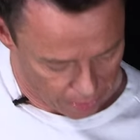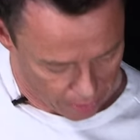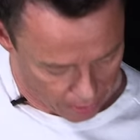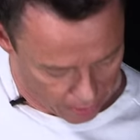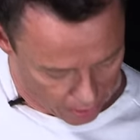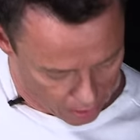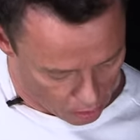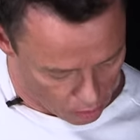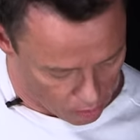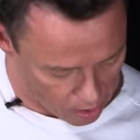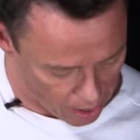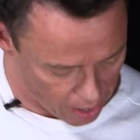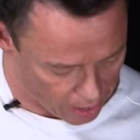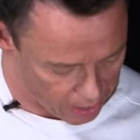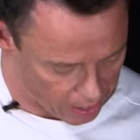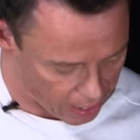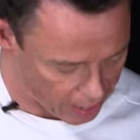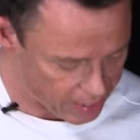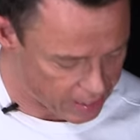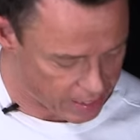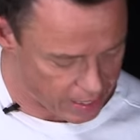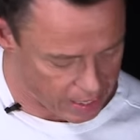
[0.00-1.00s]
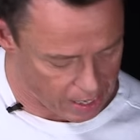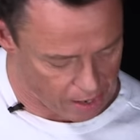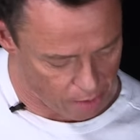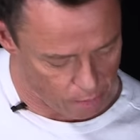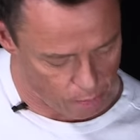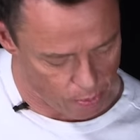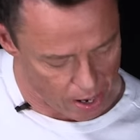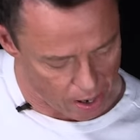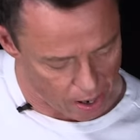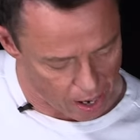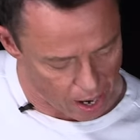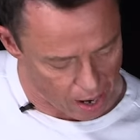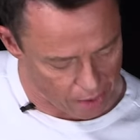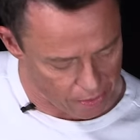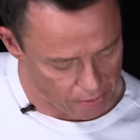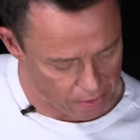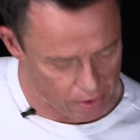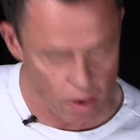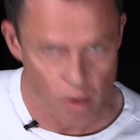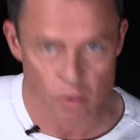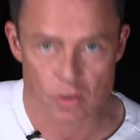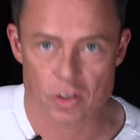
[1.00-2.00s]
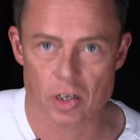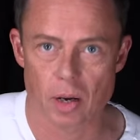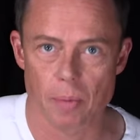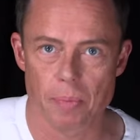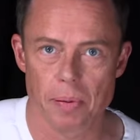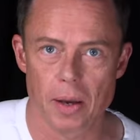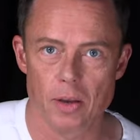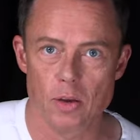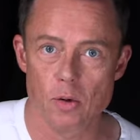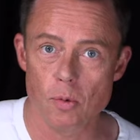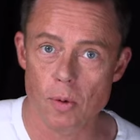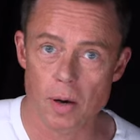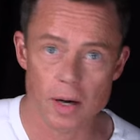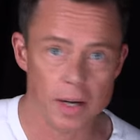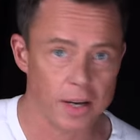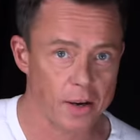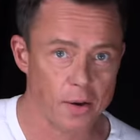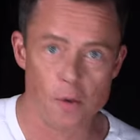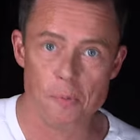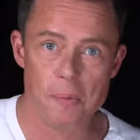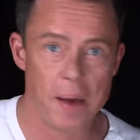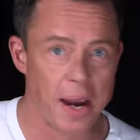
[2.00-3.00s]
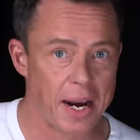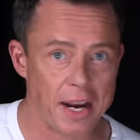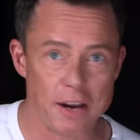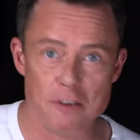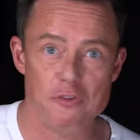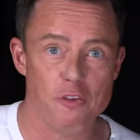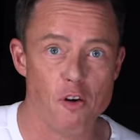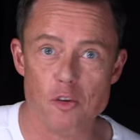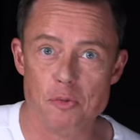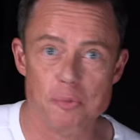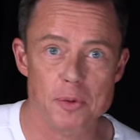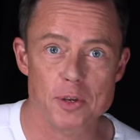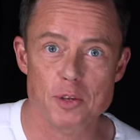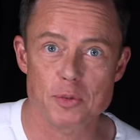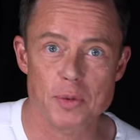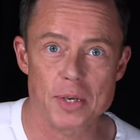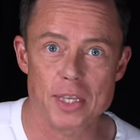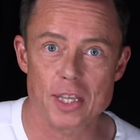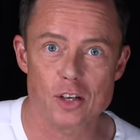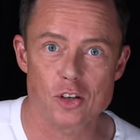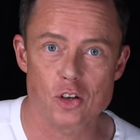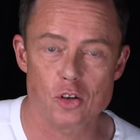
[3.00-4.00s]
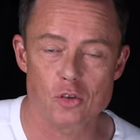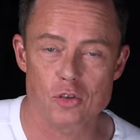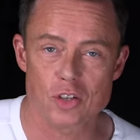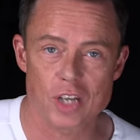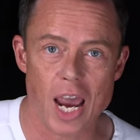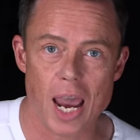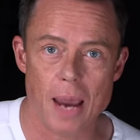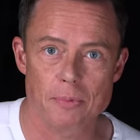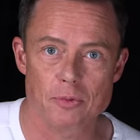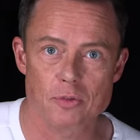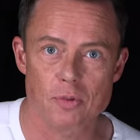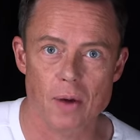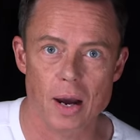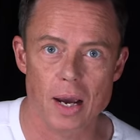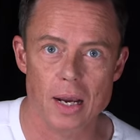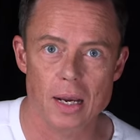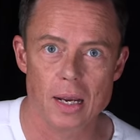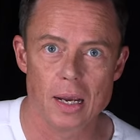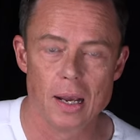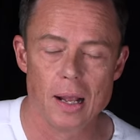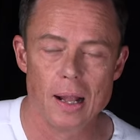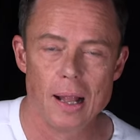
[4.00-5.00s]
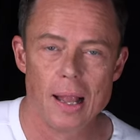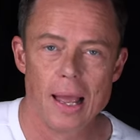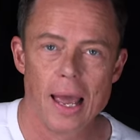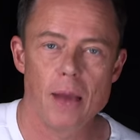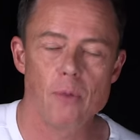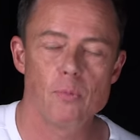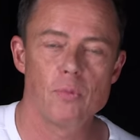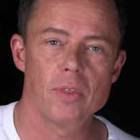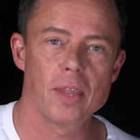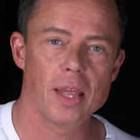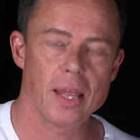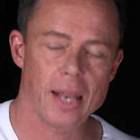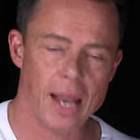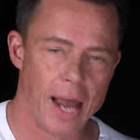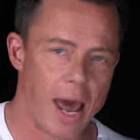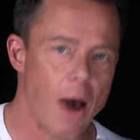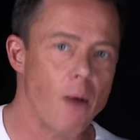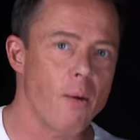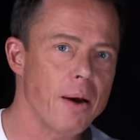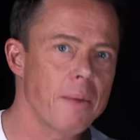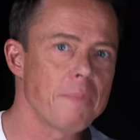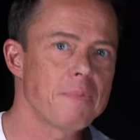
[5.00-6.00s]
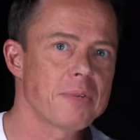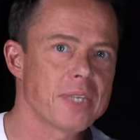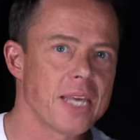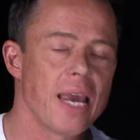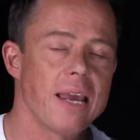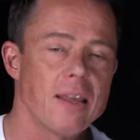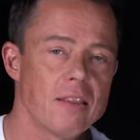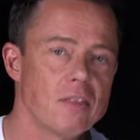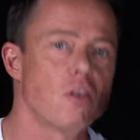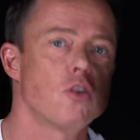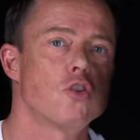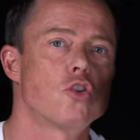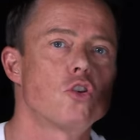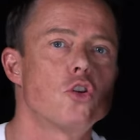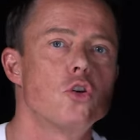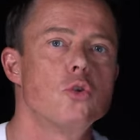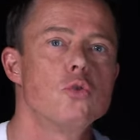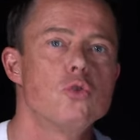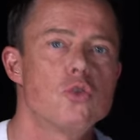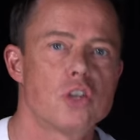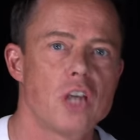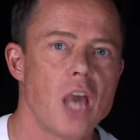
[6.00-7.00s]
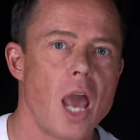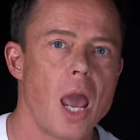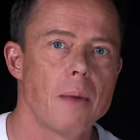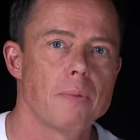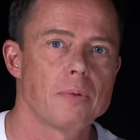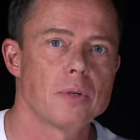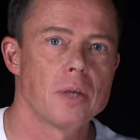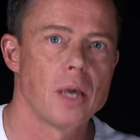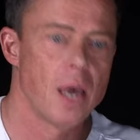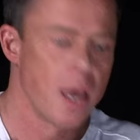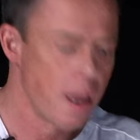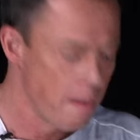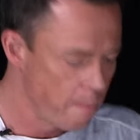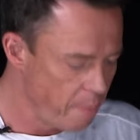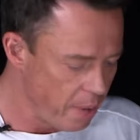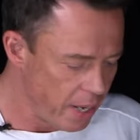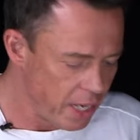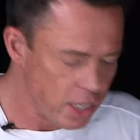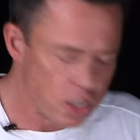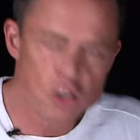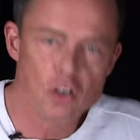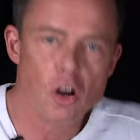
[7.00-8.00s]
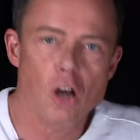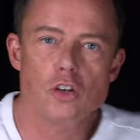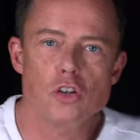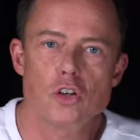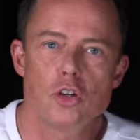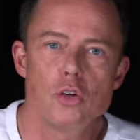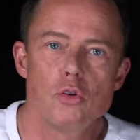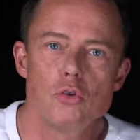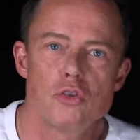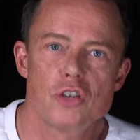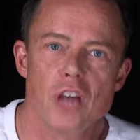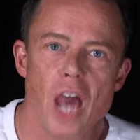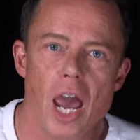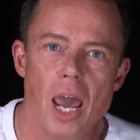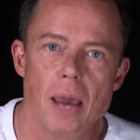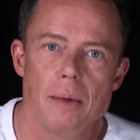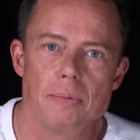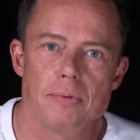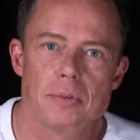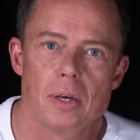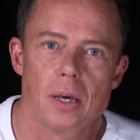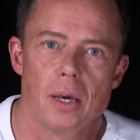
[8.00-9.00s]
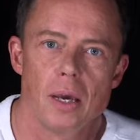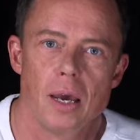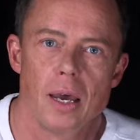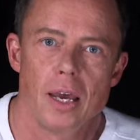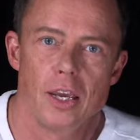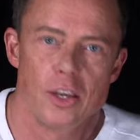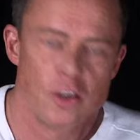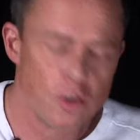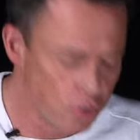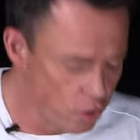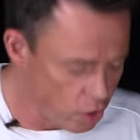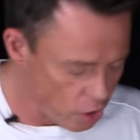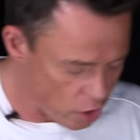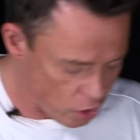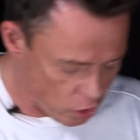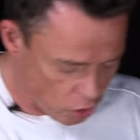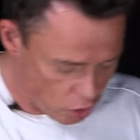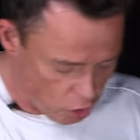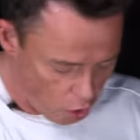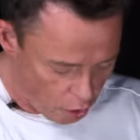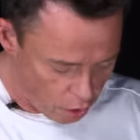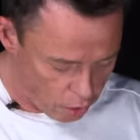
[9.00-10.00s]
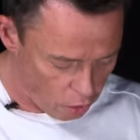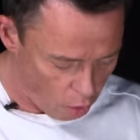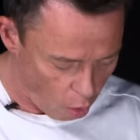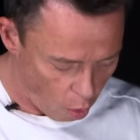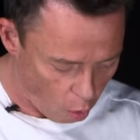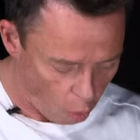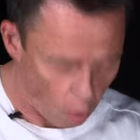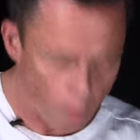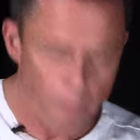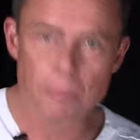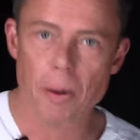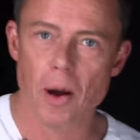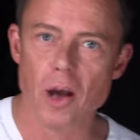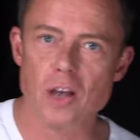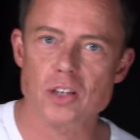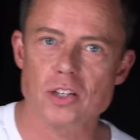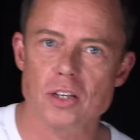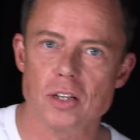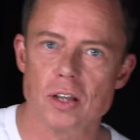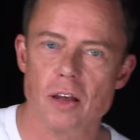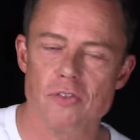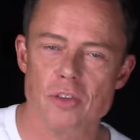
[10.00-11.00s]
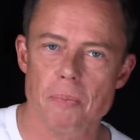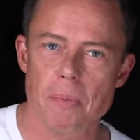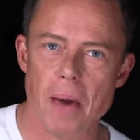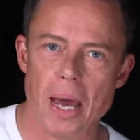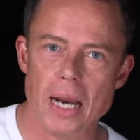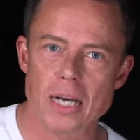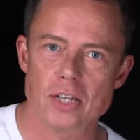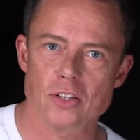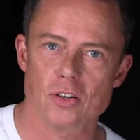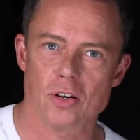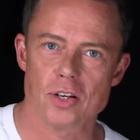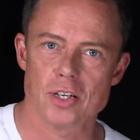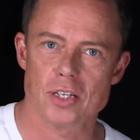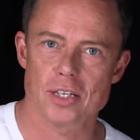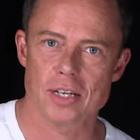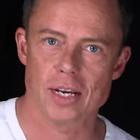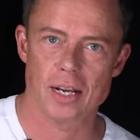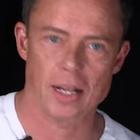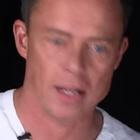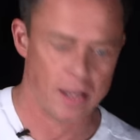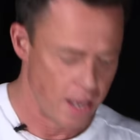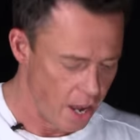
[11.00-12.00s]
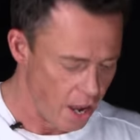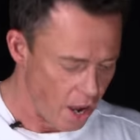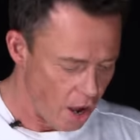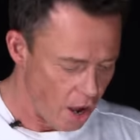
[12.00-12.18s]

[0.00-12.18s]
you know, an idea of where are the notes up here, you want to go back and forth between the two shapes, right? And now I'm saying the two shapes, but it's not two shapes. You just took the whole puzzle of the pentatonic scale